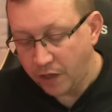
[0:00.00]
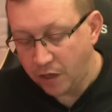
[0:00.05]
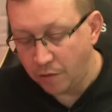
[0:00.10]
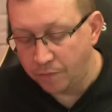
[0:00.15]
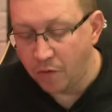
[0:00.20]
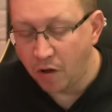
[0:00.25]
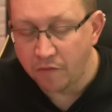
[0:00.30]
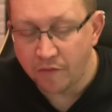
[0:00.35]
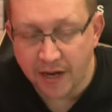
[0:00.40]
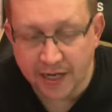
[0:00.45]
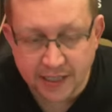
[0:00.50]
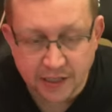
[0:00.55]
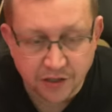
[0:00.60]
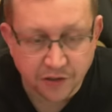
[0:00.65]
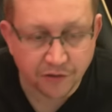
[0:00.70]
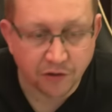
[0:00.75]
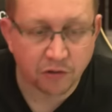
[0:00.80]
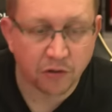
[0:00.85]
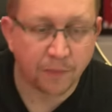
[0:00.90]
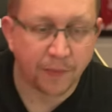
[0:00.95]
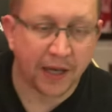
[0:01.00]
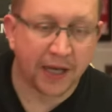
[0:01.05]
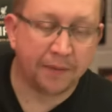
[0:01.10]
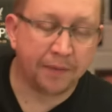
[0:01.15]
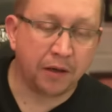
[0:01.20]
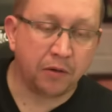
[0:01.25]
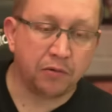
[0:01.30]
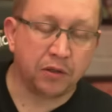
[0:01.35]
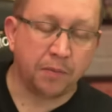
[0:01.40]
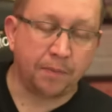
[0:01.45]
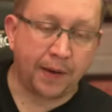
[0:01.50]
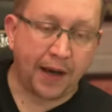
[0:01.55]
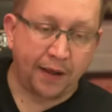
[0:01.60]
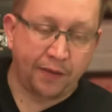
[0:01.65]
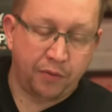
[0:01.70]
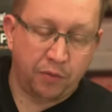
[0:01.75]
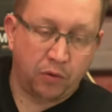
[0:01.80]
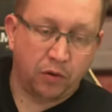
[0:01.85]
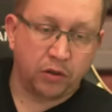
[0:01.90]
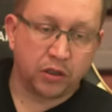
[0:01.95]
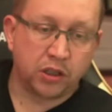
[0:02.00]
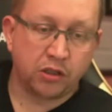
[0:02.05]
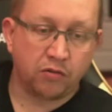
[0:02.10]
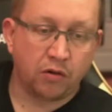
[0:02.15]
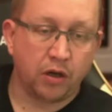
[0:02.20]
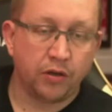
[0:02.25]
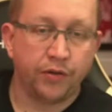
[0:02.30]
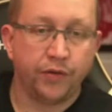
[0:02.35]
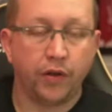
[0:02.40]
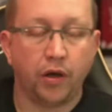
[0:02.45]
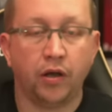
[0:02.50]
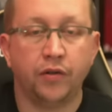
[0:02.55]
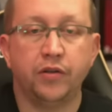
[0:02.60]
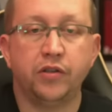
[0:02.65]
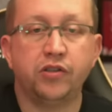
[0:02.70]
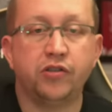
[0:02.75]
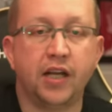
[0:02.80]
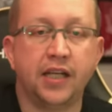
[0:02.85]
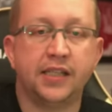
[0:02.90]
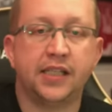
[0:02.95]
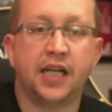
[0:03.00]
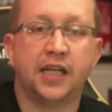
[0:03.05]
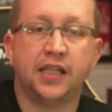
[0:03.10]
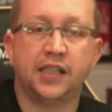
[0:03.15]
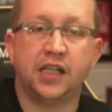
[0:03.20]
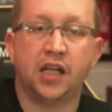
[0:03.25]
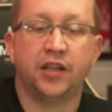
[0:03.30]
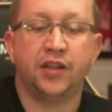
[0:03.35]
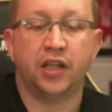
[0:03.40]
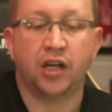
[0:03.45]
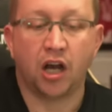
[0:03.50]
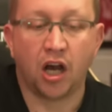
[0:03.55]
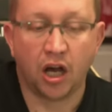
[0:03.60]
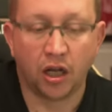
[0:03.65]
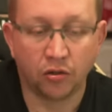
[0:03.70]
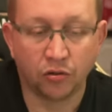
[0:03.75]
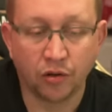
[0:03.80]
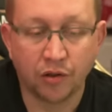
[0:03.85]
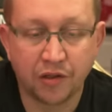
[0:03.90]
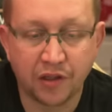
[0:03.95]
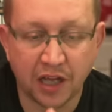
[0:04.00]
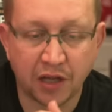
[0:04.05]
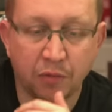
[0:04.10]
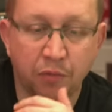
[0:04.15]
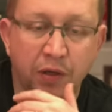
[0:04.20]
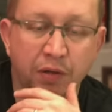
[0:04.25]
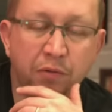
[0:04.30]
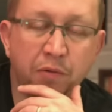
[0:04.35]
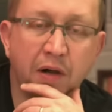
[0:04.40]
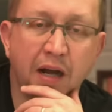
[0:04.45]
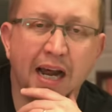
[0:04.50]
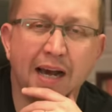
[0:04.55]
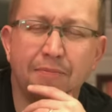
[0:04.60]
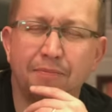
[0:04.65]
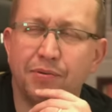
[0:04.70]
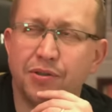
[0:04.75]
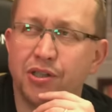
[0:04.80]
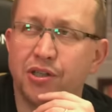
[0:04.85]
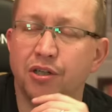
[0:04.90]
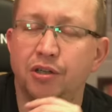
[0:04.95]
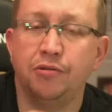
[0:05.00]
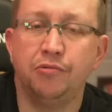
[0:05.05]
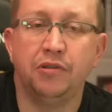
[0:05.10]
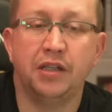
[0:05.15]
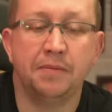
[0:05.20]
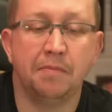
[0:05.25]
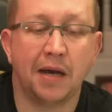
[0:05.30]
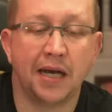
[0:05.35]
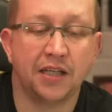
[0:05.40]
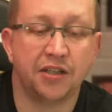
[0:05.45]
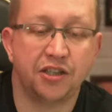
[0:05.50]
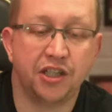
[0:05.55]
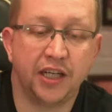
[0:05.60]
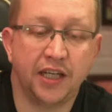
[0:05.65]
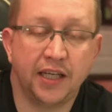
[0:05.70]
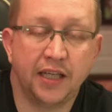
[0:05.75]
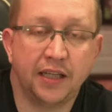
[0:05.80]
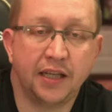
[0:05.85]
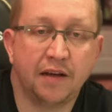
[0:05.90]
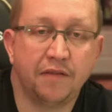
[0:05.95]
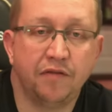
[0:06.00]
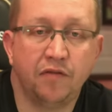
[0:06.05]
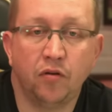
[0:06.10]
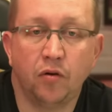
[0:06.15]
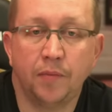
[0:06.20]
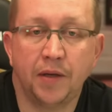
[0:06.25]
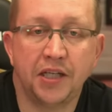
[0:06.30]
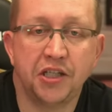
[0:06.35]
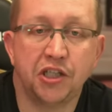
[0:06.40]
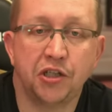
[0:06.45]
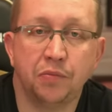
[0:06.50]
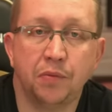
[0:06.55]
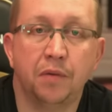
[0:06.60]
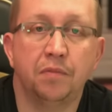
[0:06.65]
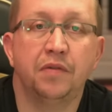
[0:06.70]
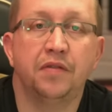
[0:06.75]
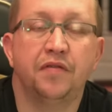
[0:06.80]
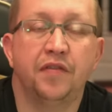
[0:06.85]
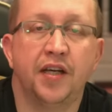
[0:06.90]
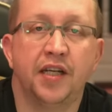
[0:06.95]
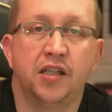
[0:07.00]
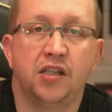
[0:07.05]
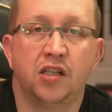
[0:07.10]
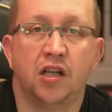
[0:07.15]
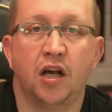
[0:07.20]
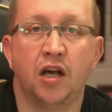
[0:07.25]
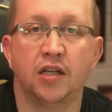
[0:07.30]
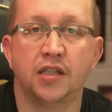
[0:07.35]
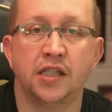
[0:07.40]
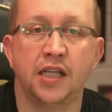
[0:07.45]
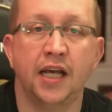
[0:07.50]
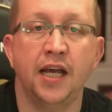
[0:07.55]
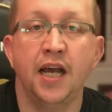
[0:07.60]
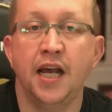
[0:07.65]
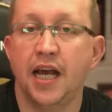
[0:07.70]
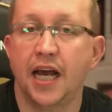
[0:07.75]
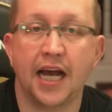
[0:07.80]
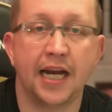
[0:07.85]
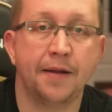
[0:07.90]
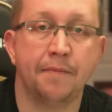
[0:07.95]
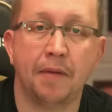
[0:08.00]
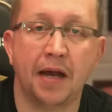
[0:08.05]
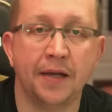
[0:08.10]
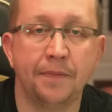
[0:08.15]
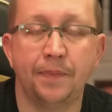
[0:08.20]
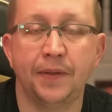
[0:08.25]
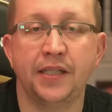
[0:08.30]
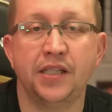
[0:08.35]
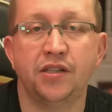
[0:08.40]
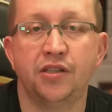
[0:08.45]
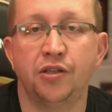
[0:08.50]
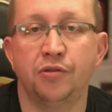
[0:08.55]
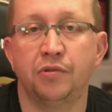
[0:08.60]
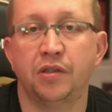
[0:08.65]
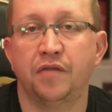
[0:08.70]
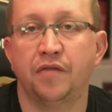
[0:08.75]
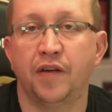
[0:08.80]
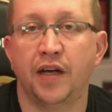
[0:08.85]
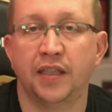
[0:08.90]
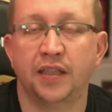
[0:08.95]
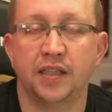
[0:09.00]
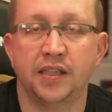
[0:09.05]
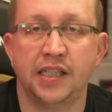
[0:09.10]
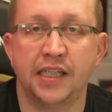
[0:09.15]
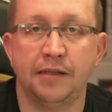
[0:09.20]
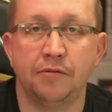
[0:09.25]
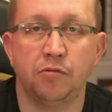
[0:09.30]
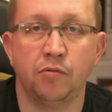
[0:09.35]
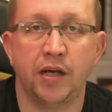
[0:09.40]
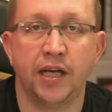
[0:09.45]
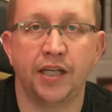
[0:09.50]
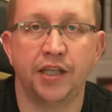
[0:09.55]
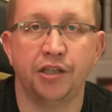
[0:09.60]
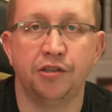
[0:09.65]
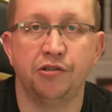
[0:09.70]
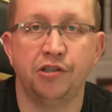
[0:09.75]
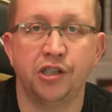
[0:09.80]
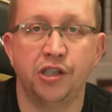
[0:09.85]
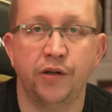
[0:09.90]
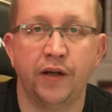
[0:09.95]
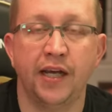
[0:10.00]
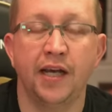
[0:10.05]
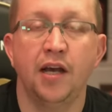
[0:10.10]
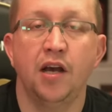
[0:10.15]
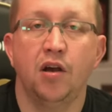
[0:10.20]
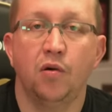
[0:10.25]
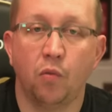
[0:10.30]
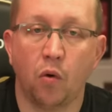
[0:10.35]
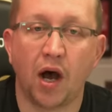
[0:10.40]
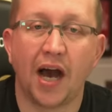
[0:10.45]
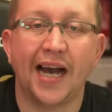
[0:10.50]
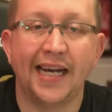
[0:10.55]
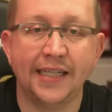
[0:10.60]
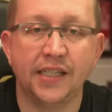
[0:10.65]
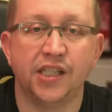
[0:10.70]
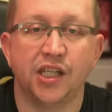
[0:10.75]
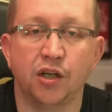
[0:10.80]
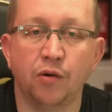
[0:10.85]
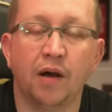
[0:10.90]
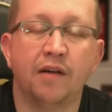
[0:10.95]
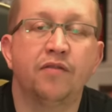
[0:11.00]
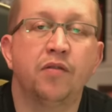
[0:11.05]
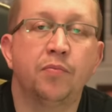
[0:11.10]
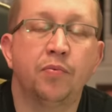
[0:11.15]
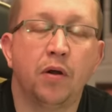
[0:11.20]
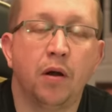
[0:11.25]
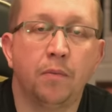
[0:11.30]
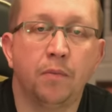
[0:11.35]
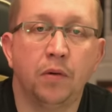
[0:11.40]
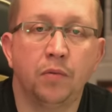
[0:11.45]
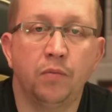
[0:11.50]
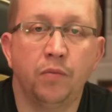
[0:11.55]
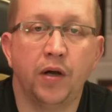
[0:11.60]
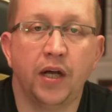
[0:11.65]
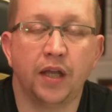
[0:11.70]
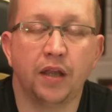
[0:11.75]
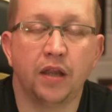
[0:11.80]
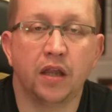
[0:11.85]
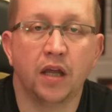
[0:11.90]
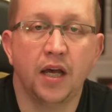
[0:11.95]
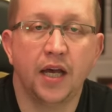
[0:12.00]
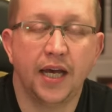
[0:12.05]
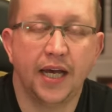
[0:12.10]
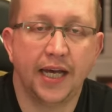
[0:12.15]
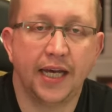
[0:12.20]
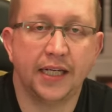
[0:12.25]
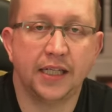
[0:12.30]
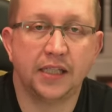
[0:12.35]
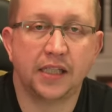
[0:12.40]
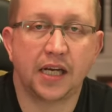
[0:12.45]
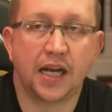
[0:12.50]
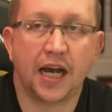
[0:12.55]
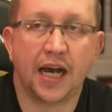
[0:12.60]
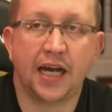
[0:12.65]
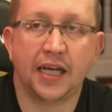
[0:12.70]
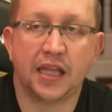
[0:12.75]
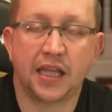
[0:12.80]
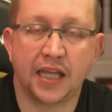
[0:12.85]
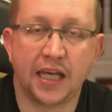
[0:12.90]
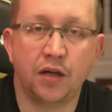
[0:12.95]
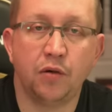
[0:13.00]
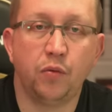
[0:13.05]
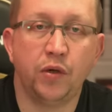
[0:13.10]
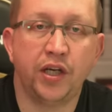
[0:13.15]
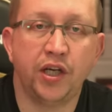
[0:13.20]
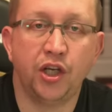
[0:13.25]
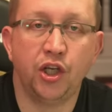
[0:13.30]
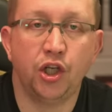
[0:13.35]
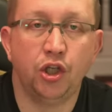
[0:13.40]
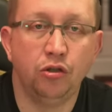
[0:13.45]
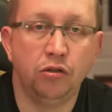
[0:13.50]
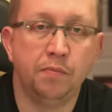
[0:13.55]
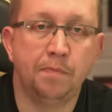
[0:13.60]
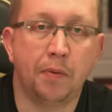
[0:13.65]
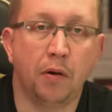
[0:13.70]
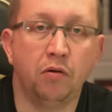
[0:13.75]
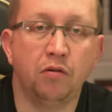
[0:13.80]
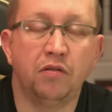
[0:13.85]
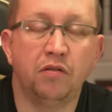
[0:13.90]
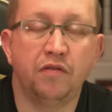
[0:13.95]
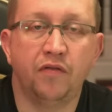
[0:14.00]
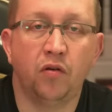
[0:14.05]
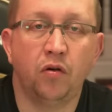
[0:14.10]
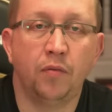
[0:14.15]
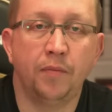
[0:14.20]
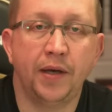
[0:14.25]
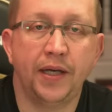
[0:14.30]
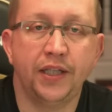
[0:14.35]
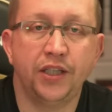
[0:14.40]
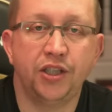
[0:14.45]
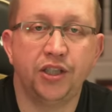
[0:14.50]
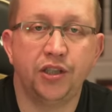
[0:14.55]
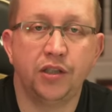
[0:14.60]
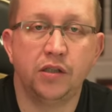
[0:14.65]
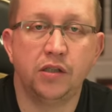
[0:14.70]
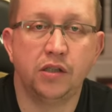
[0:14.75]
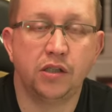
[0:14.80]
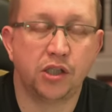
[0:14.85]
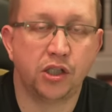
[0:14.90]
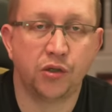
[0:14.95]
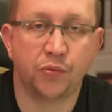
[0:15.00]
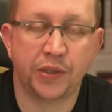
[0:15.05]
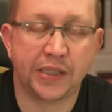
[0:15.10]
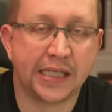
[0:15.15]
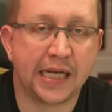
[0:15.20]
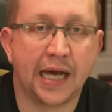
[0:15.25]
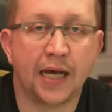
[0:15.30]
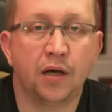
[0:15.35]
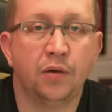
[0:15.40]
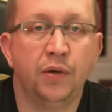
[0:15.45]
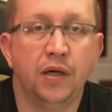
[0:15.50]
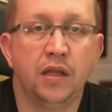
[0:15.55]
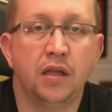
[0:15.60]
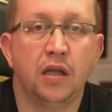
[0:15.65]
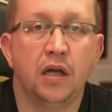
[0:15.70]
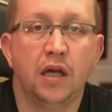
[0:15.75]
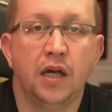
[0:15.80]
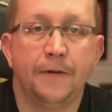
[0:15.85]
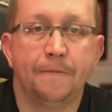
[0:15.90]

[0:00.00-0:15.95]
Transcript: I'm not ready to throw the baby out with the bathwater on the Trent Alexander-Arnold thing. We were absolutely magic in that formation when we first started it. And it might be to do with the fact that teams weren't used to it. What I do have a problem with is I think we can use both formations to attack with.